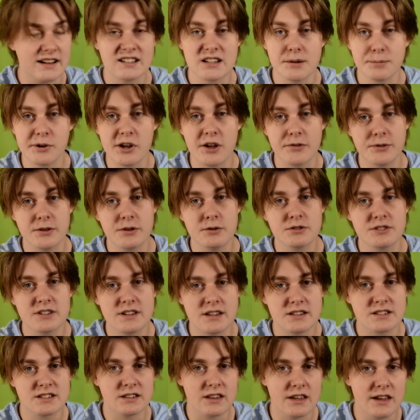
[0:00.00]
up, we got the
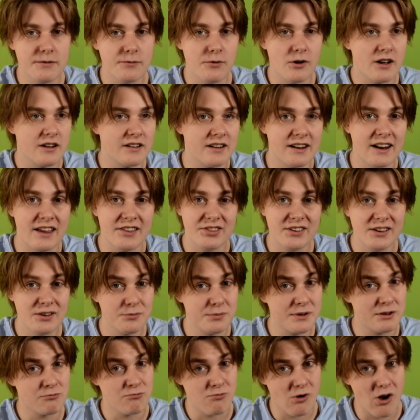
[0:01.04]
UCS Slave One, and I think it would
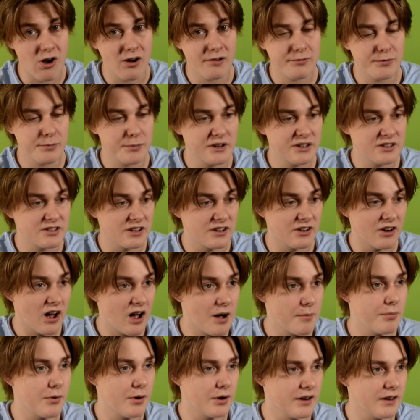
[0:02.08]
be wrong for me to
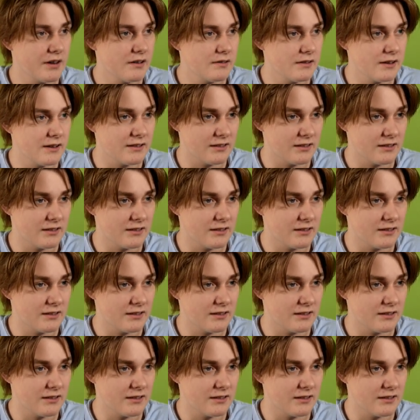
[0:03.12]
not put it in